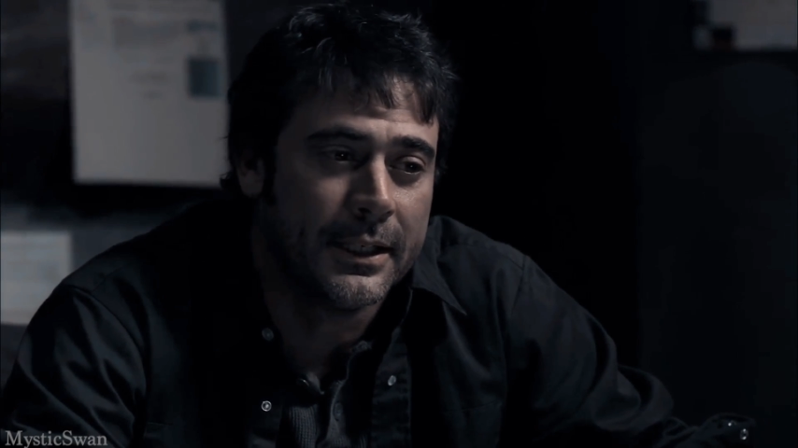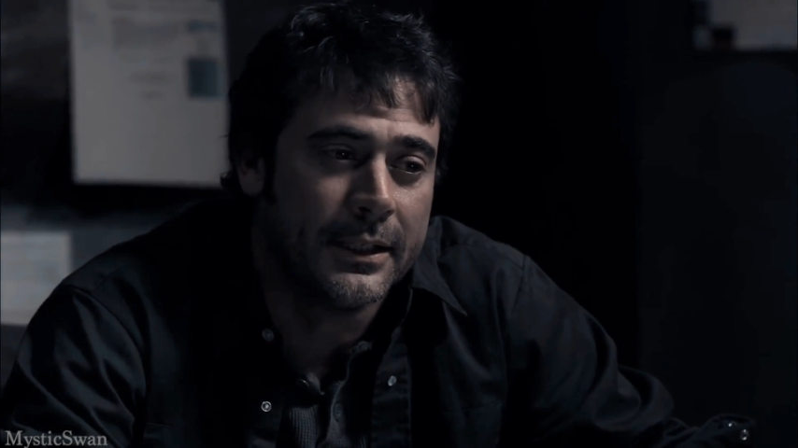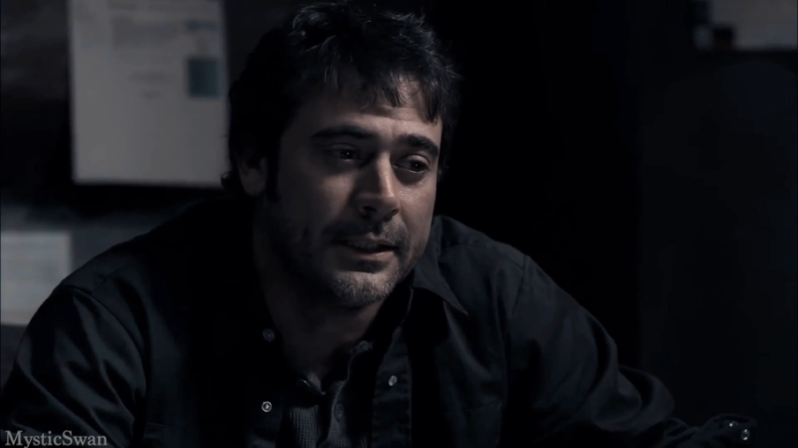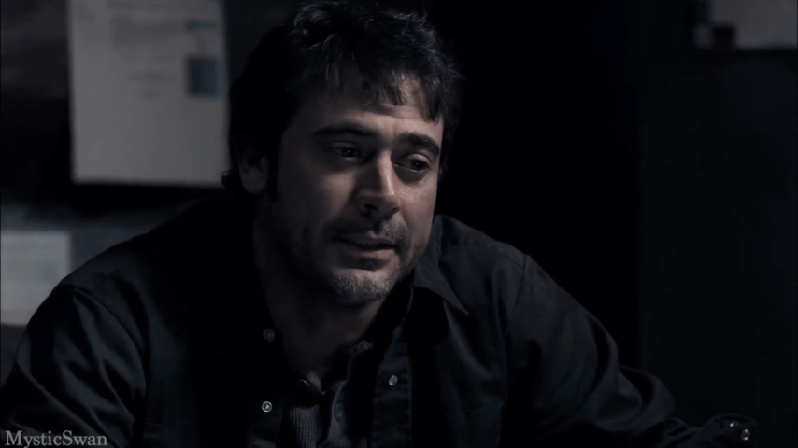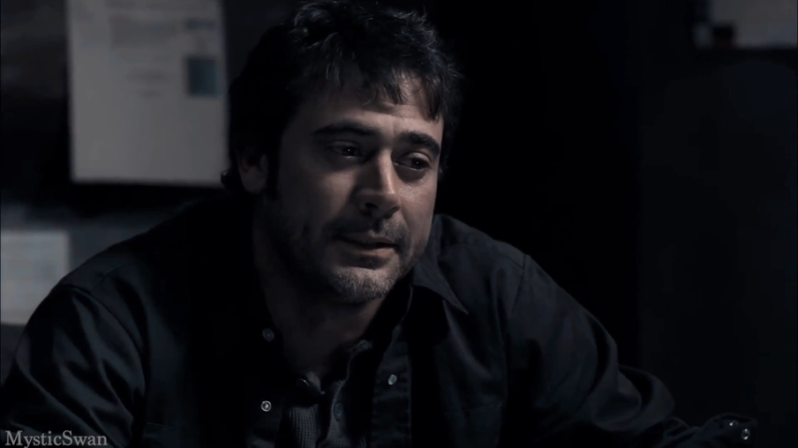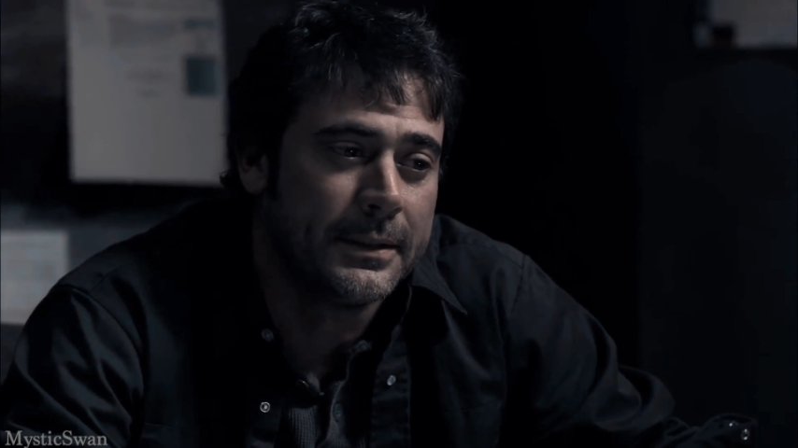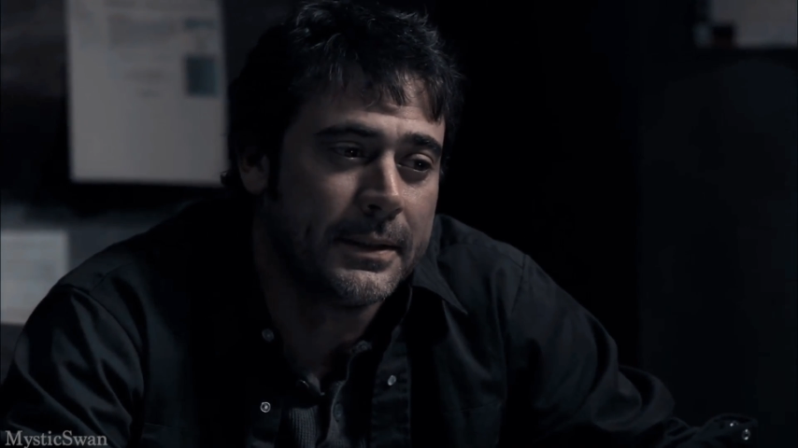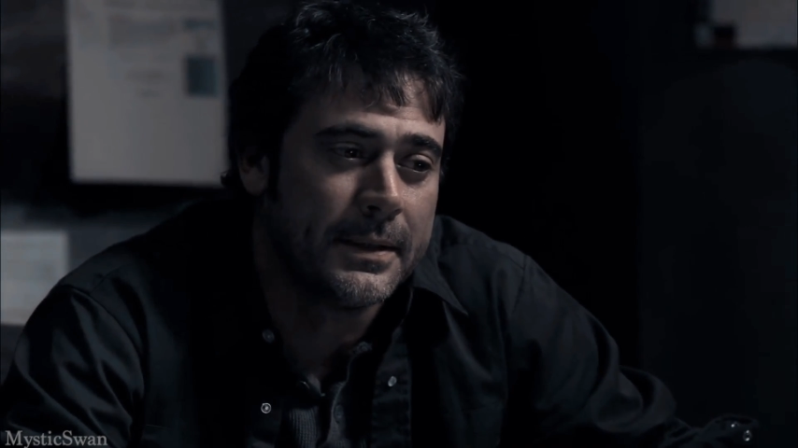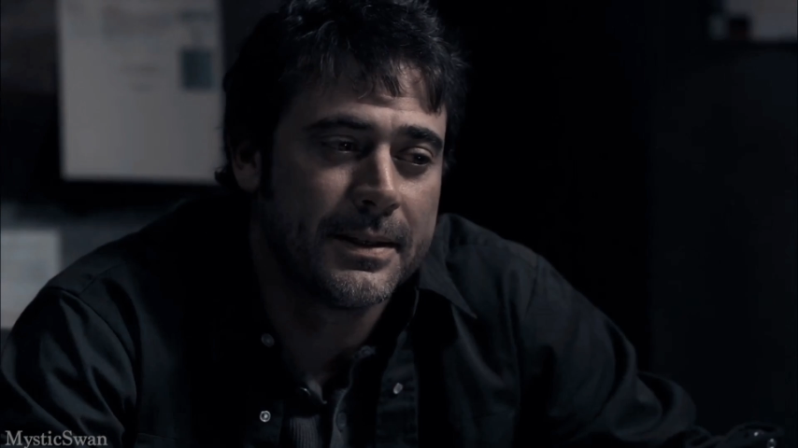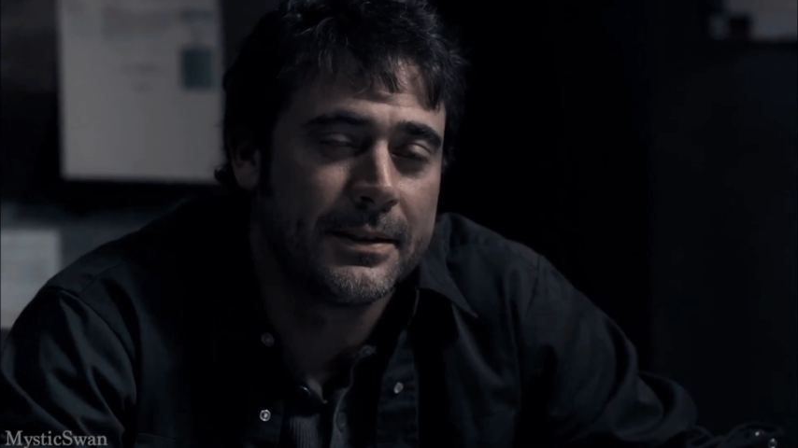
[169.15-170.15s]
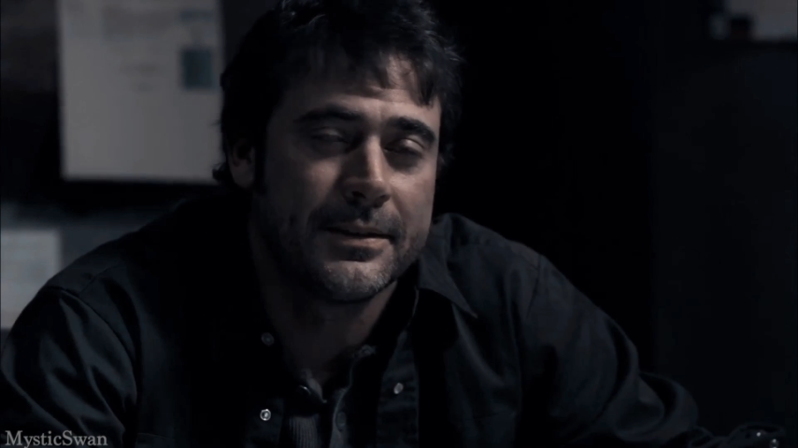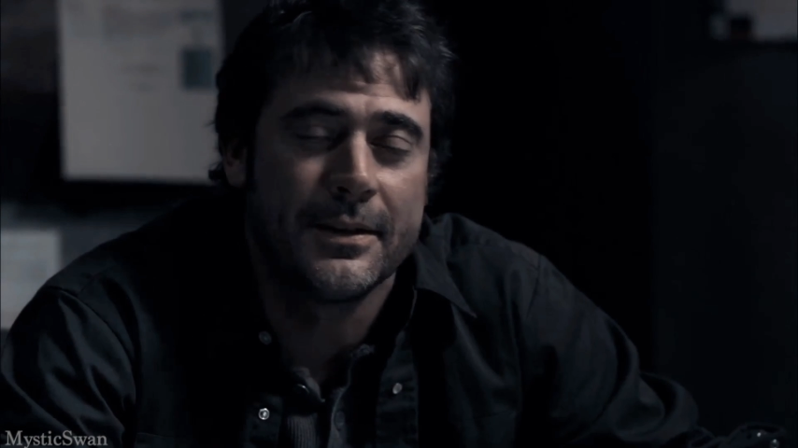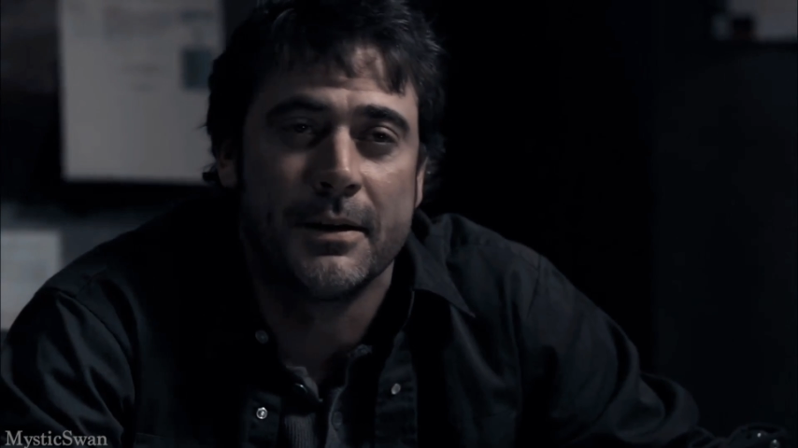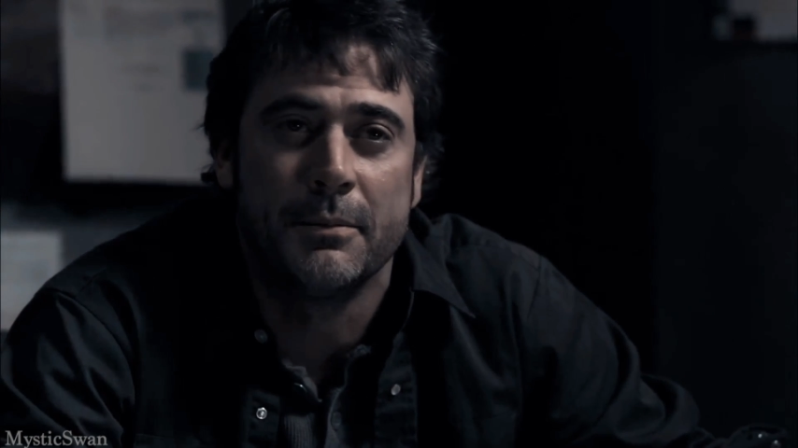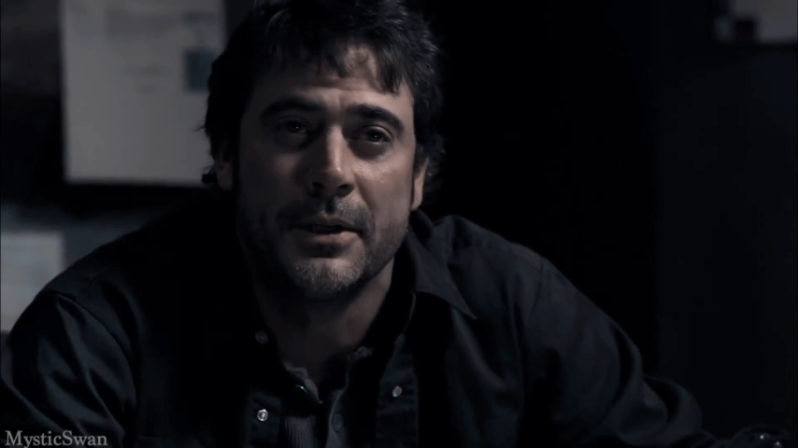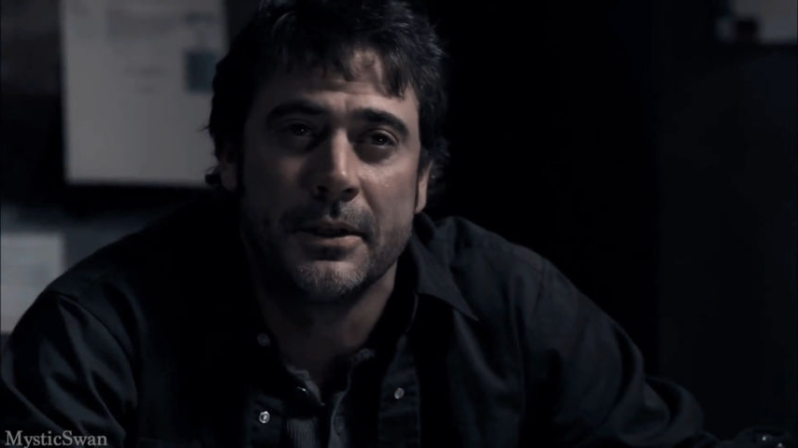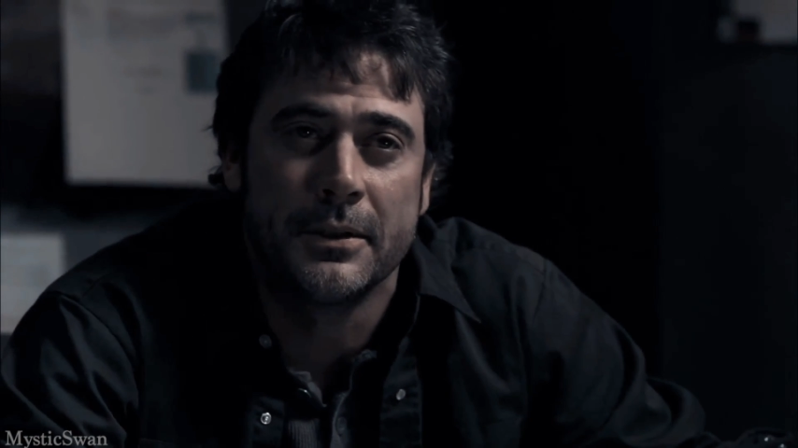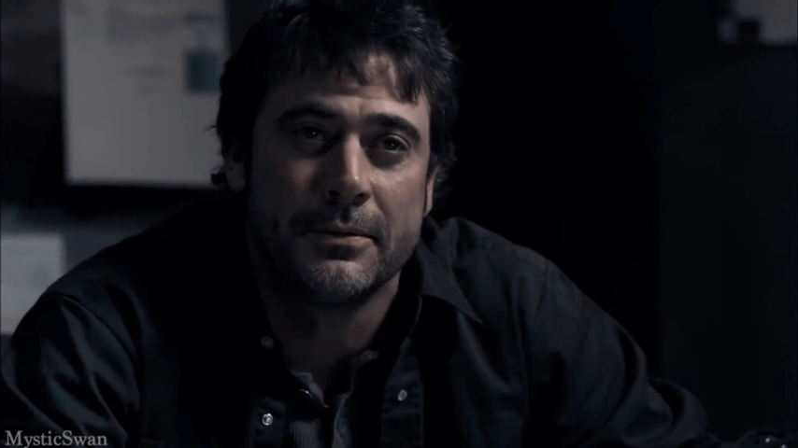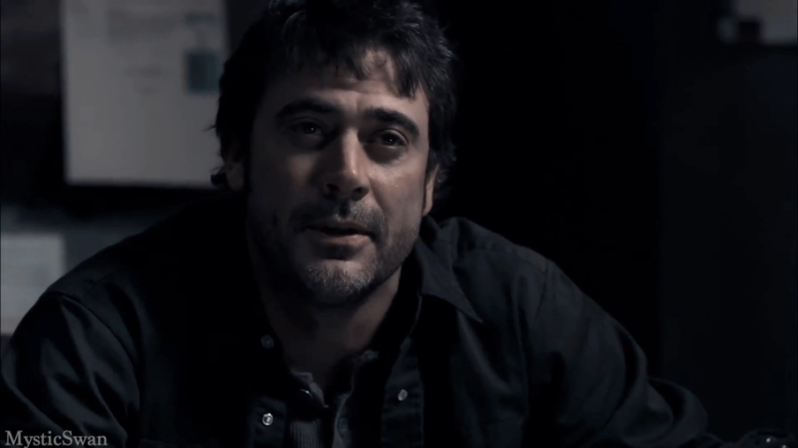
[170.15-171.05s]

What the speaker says: I stopped being your